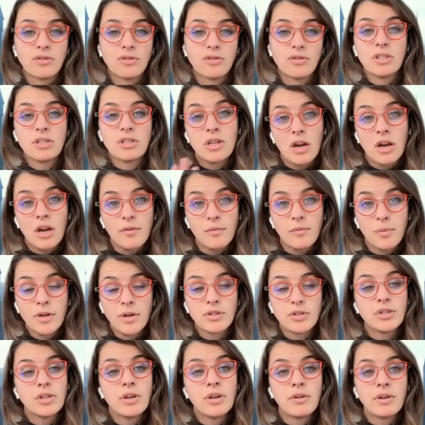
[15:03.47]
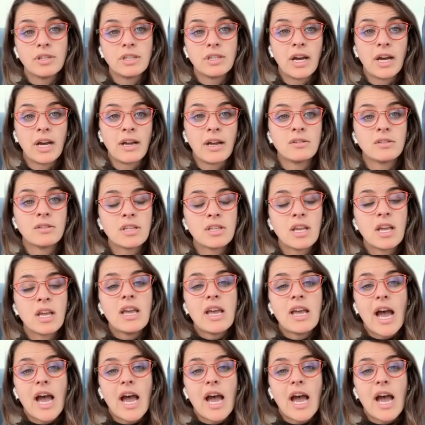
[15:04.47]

So just software engineering titles.